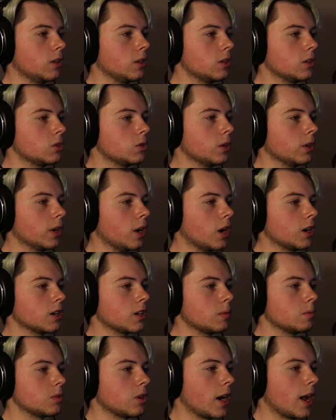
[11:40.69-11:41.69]
It's really hard to
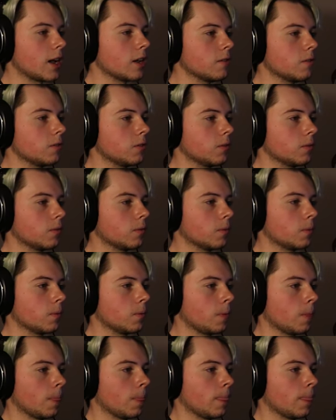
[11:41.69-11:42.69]
keep track of
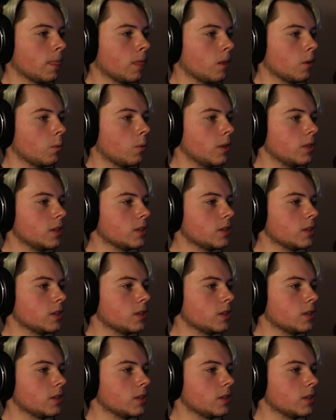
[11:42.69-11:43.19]
when